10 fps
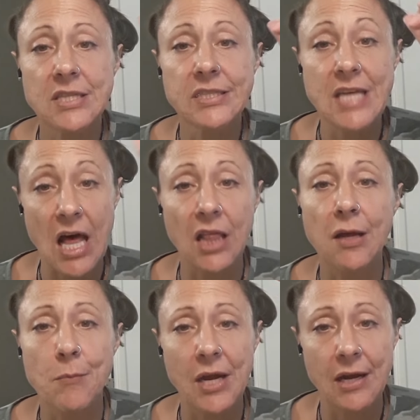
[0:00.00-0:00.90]

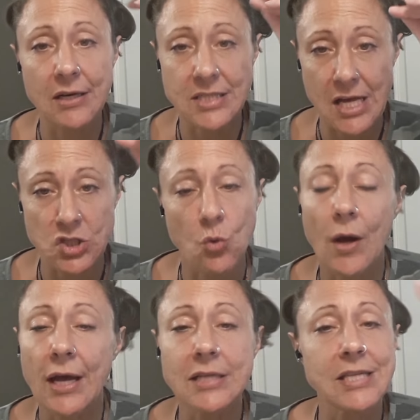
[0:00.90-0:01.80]
telling me, because that's who
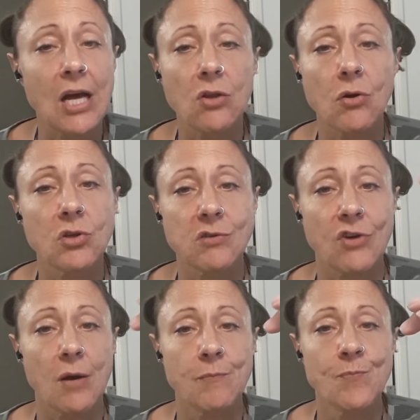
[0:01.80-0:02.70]
I get downloads
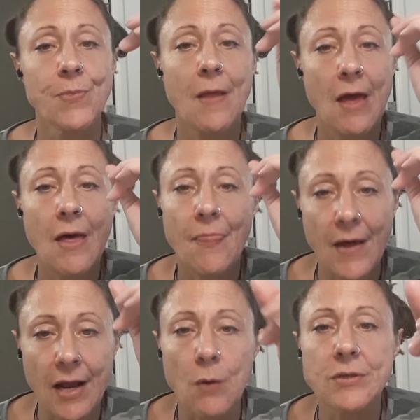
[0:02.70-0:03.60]
from,
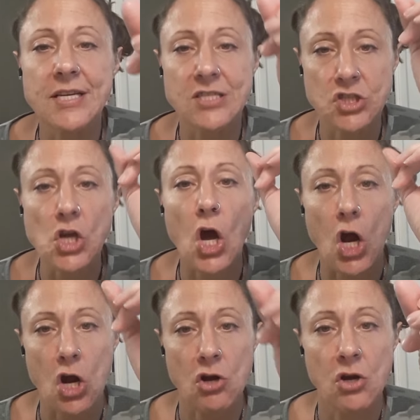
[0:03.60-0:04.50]
that I was a
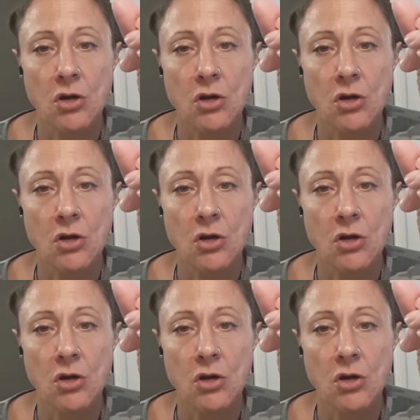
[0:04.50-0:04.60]
star.